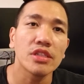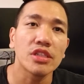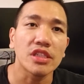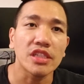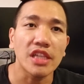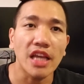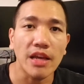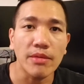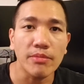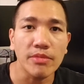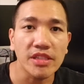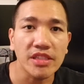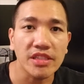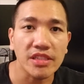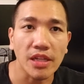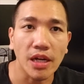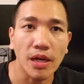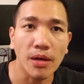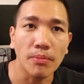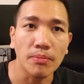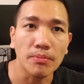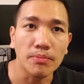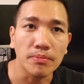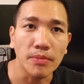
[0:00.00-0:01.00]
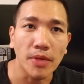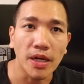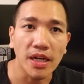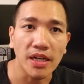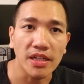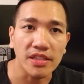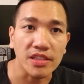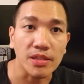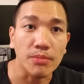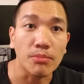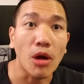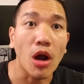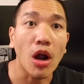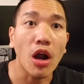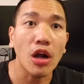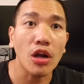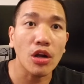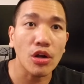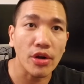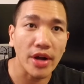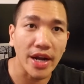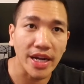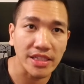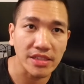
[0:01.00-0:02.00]
She gave me some uh, some
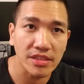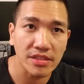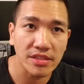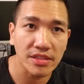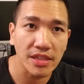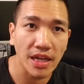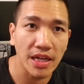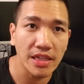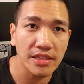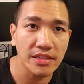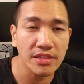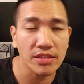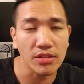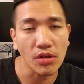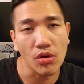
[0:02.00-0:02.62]
harder exercises.